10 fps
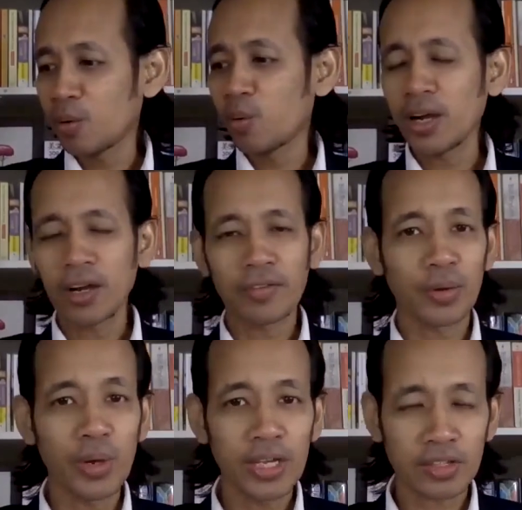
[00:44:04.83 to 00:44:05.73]
One of
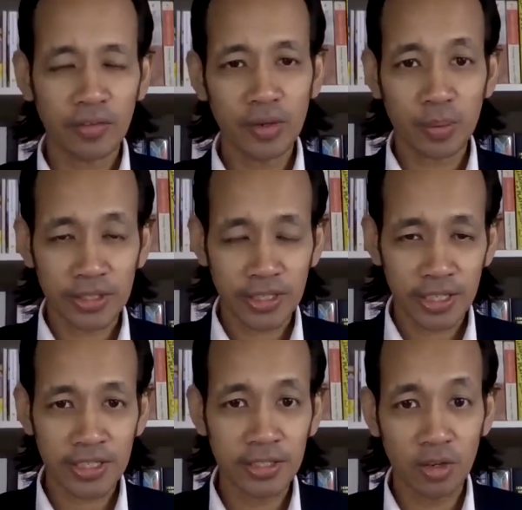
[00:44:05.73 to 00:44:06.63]
the ways of you
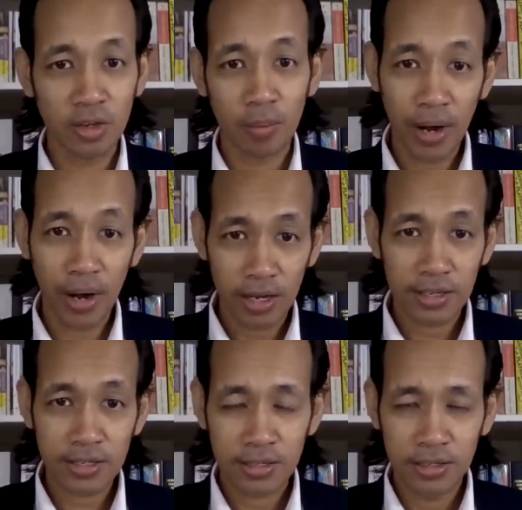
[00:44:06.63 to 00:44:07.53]
processing your
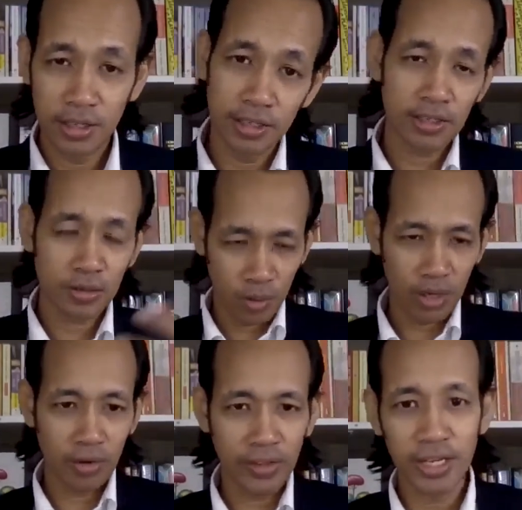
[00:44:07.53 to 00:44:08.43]
past is
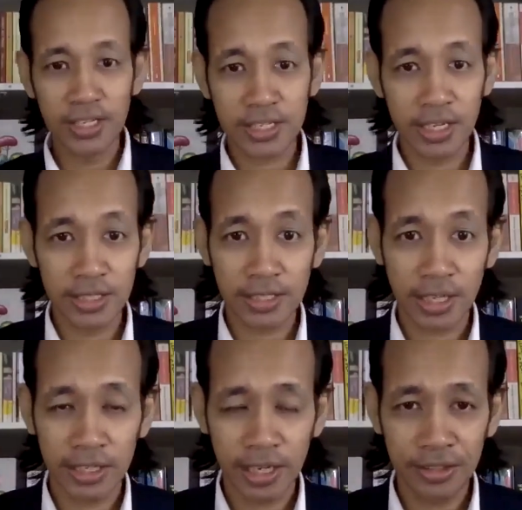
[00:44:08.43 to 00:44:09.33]
one of it is seeing a
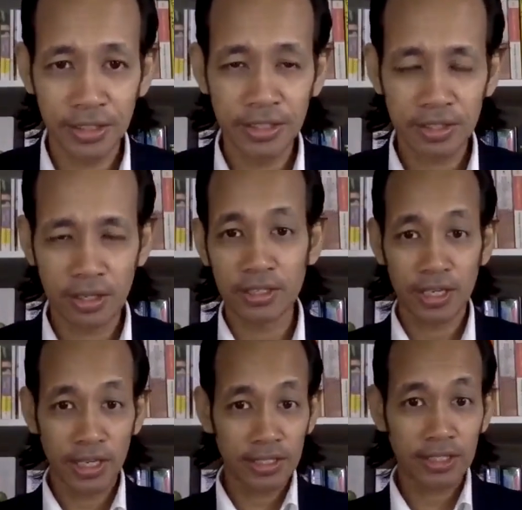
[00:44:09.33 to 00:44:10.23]
psychiatrist, uh,
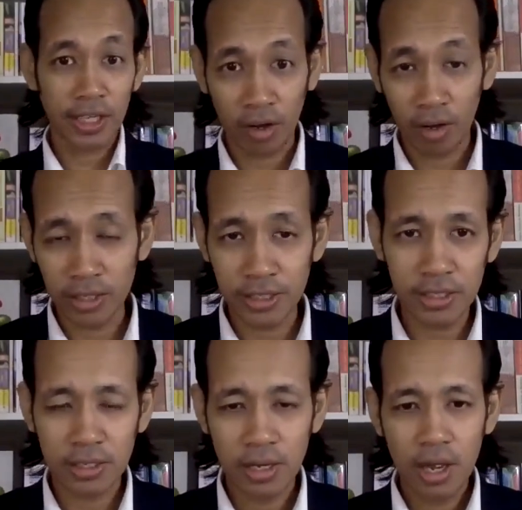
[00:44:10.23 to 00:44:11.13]
seeing a
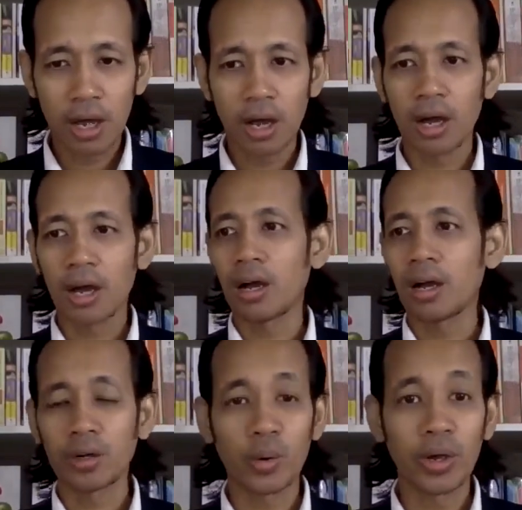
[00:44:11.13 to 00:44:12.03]
psychologist,
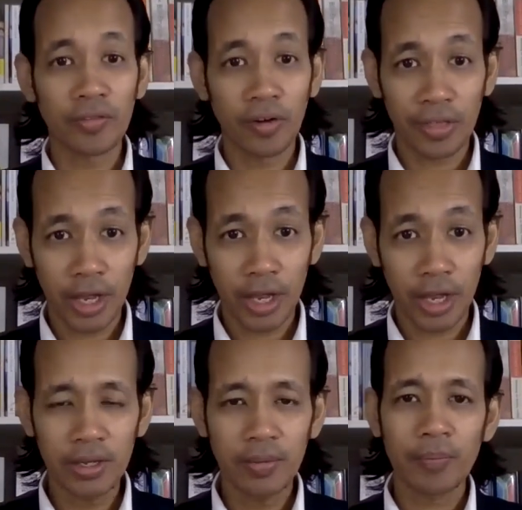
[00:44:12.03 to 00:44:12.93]
uh, going for
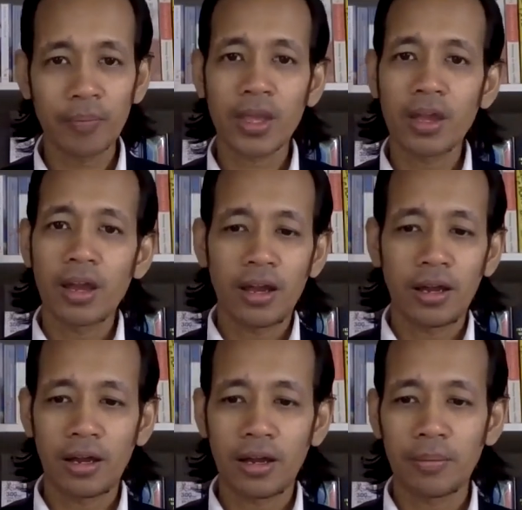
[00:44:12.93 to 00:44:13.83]
therapy.
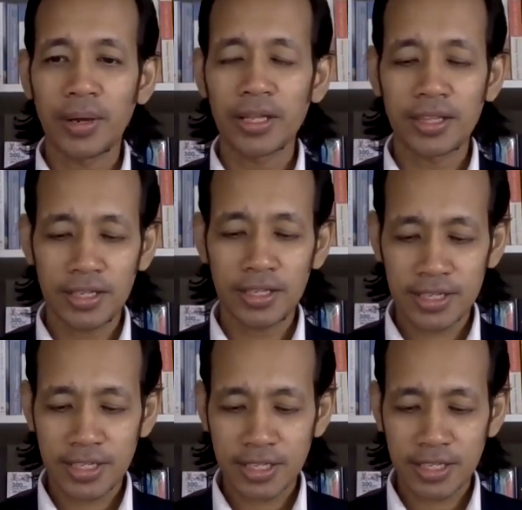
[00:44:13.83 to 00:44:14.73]
Uh, but
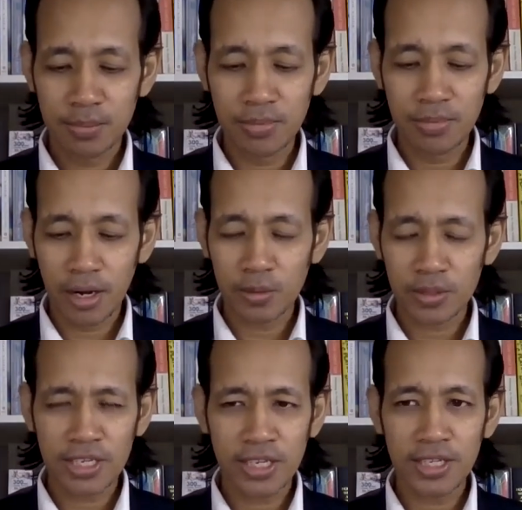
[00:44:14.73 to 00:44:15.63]
there's, I
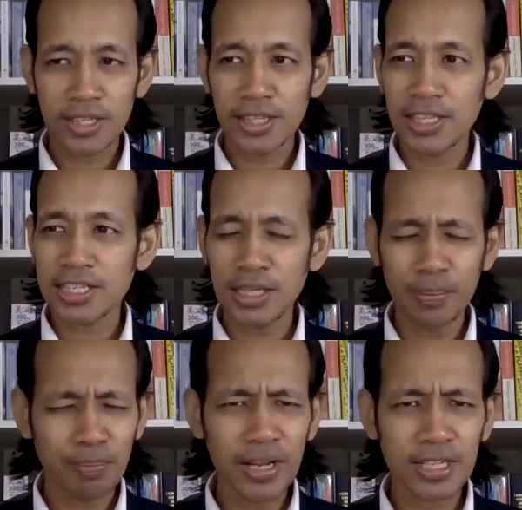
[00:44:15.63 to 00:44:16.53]
would say, the
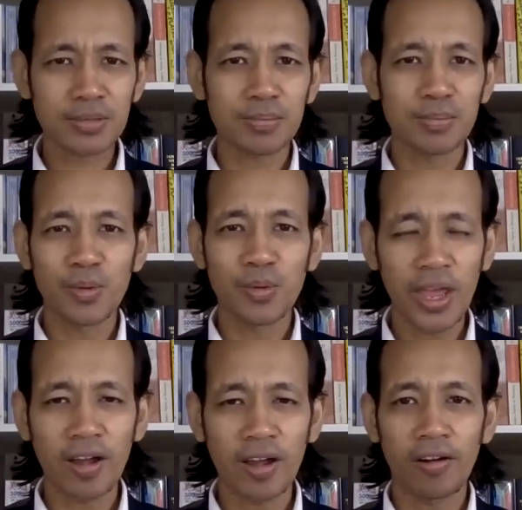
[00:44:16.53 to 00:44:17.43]
simplest
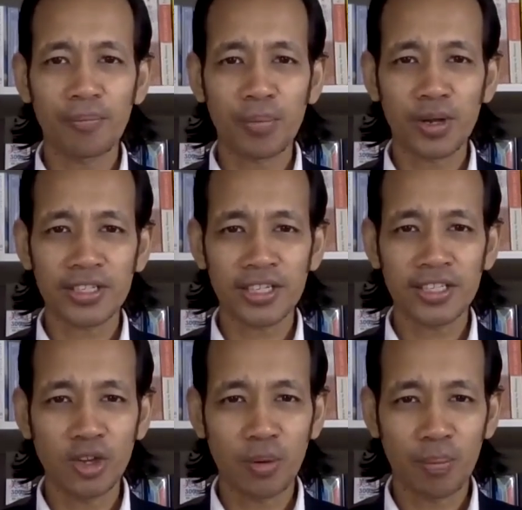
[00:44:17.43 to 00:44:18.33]
way of
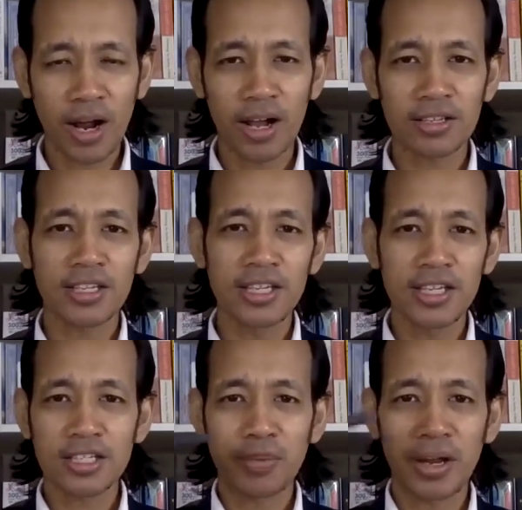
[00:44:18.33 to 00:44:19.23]
processing your past
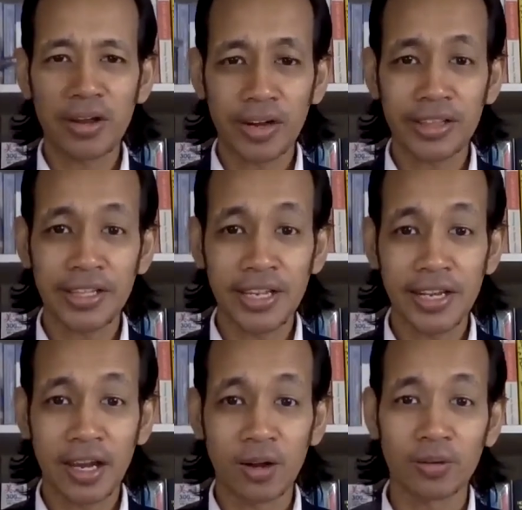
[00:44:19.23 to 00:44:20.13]
is by writing
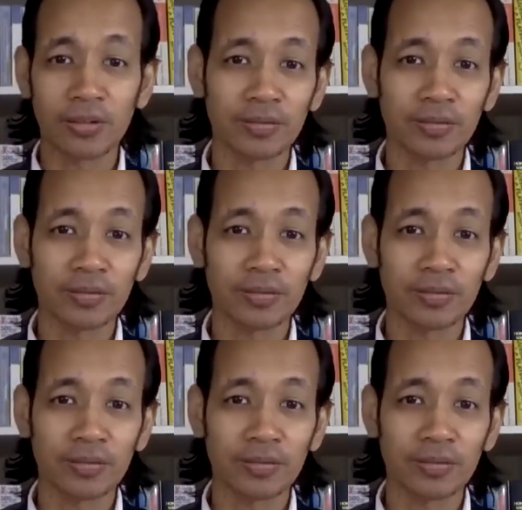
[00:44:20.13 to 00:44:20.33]
it down